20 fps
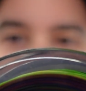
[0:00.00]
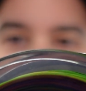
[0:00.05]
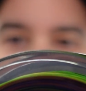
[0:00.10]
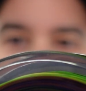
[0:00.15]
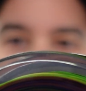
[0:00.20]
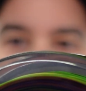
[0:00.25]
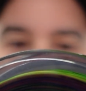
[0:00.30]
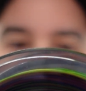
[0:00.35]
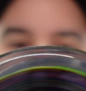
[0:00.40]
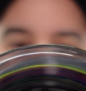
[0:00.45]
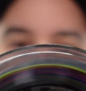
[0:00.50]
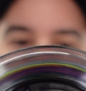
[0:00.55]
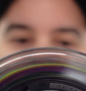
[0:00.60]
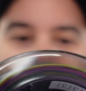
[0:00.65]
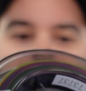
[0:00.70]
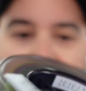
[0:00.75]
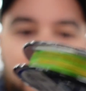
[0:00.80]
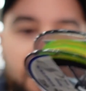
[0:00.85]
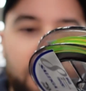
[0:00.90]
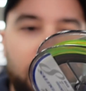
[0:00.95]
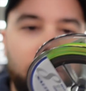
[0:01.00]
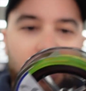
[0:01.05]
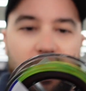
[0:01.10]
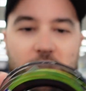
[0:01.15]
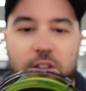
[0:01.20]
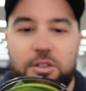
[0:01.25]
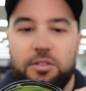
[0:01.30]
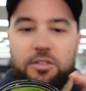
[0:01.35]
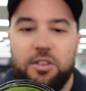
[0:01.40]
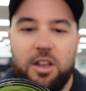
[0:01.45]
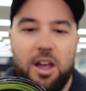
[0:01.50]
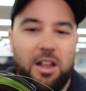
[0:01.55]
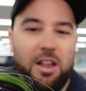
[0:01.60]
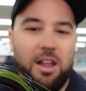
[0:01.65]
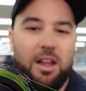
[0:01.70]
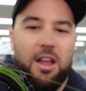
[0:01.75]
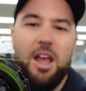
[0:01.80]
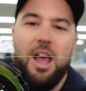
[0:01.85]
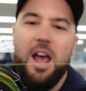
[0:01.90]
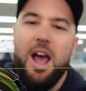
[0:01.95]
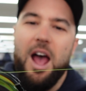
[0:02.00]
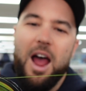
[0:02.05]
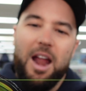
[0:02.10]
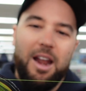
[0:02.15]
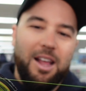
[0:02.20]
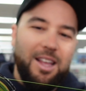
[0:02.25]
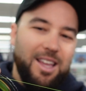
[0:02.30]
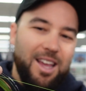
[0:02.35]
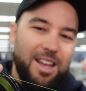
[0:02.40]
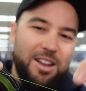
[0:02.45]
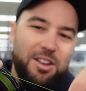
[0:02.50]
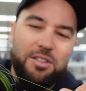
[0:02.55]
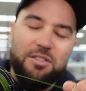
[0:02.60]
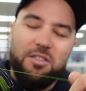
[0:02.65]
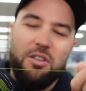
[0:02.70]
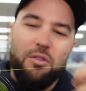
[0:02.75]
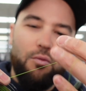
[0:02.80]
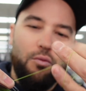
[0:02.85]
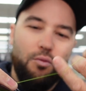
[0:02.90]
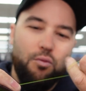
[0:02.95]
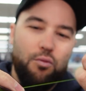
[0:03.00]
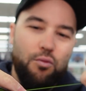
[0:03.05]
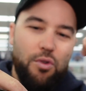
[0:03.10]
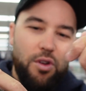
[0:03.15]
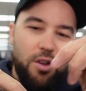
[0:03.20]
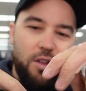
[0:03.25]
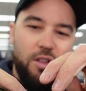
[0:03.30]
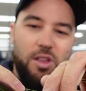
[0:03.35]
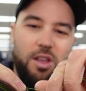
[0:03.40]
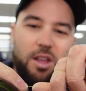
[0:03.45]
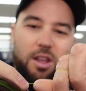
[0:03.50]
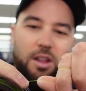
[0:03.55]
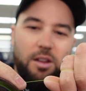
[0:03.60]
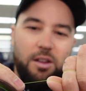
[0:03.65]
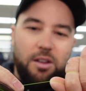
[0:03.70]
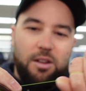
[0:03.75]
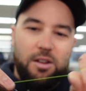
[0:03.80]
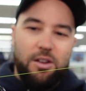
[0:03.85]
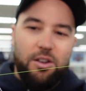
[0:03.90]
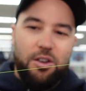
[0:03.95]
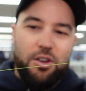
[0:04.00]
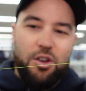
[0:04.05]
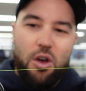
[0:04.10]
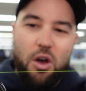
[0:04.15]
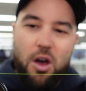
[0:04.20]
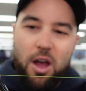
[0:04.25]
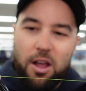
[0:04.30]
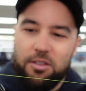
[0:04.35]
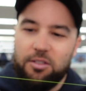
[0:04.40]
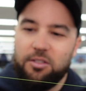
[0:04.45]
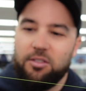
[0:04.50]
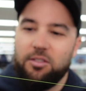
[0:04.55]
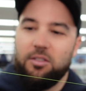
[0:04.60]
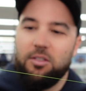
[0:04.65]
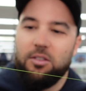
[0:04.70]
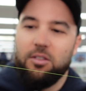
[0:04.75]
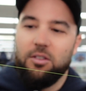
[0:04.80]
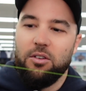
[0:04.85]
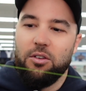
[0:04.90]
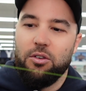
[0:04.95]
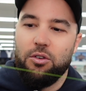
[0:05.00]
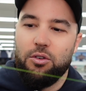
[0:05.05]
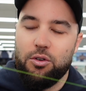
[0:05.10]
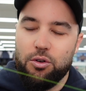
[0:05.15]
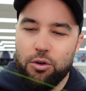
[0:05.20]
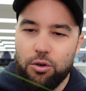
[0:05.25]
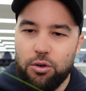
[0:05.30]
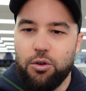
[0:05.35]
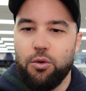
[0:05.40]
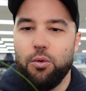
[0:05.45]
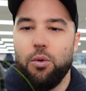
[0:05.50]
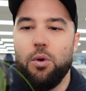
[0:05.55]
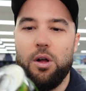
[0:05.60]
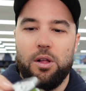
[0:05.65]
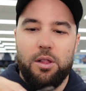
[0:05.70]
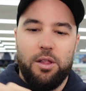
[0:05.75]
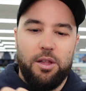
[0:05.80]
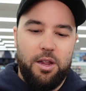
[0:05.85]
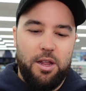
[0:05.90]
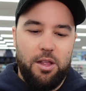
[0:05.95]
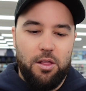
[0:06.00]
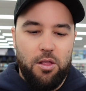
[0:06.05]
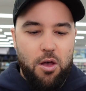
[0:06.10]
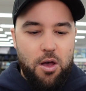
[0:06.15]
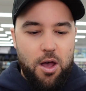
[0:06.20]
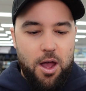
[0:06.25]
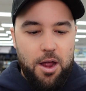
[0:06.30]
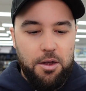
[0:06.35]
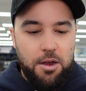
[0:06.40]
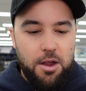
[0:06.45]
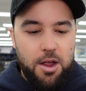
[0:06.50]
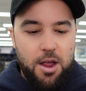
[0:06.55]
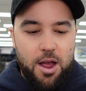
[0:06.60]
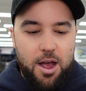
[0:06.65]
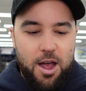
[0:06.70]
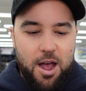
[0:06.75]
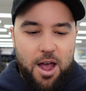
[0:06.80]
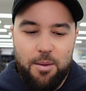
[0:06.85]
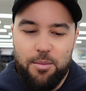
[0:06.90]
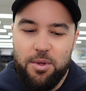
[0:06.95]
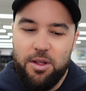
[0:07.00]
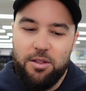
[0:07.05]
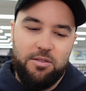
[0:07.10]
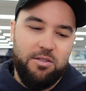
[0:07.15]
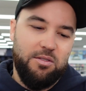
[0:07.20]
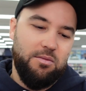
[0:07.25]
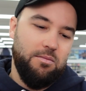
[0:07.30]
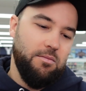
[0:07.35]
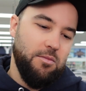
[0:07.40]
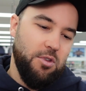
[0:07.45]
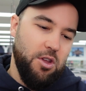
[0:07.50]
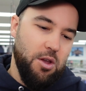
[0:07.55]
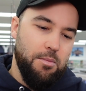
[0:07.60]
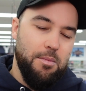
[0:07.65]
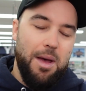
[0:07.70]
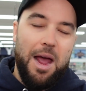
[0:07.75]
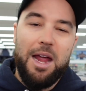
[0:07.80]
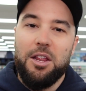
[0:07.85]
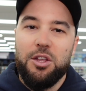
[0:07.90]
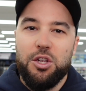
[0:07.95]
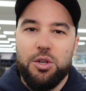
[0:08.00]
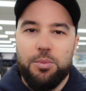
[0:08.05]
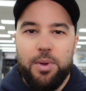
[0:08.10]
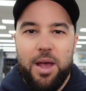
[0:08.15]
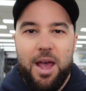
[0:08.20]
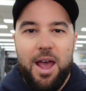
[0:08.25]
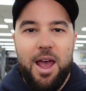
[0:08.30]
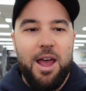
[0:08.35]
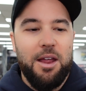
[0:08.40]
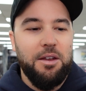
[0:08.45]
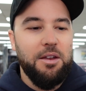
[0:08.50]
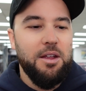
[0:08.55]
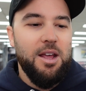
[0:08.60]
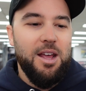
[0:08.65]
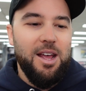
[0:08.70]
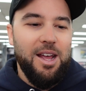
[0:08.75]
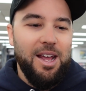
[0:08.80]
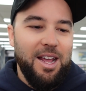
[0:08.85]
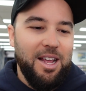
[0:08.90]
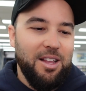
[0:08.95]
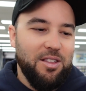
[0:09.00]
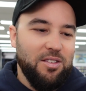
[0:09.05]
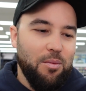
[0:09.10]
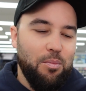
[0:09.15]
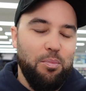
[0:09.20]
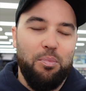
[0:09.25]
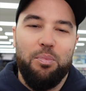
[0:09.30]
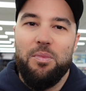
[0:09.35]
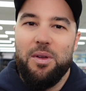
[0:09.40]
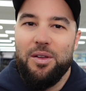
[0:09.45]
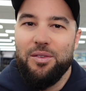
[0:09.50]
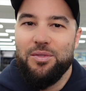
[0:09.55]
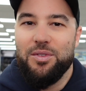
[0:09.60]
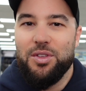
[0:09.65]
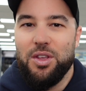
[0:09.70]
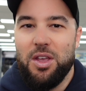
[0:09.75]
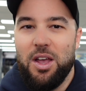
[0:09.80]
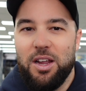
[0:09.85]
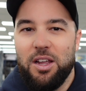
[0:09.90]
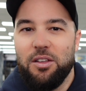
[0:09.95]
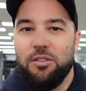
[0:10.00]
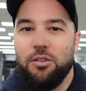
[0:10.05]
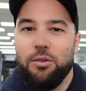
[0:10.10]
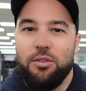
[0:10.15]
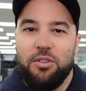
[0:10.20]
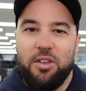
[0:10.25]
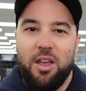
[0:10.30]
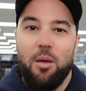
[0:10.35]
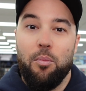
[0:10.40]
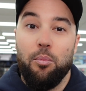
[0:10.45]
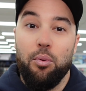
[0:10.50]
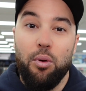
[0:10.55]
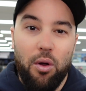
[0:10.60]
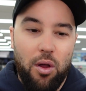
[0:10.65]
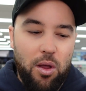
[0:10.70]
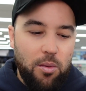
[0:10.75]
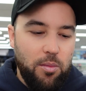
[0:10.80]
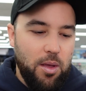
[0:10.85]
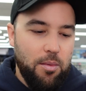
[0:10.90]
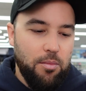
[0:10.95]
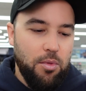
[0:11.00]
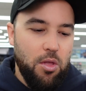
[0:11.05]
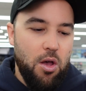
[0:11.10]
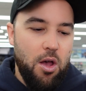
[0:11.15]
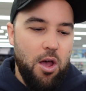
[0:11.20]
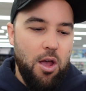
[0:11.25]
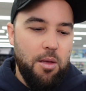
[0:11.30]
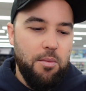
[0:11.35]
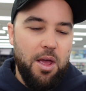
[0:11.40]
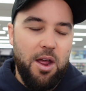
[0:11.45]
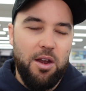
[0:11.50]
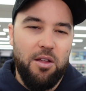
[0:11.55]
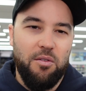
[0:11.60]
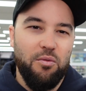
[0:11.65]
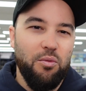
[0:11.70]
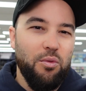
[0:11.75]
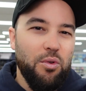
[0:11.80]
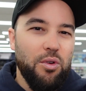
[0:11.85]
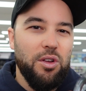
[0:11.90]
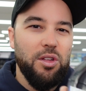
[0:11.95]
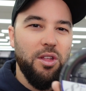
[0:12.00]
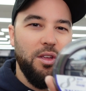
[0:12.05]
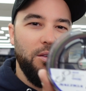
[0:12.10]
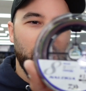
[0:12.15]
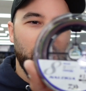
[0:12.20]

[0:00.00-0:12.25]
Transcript: but every 10 meters it changes color. And again, just a really nice, good quality line. It's made in Japan. It's I guess you would say a premium line at a really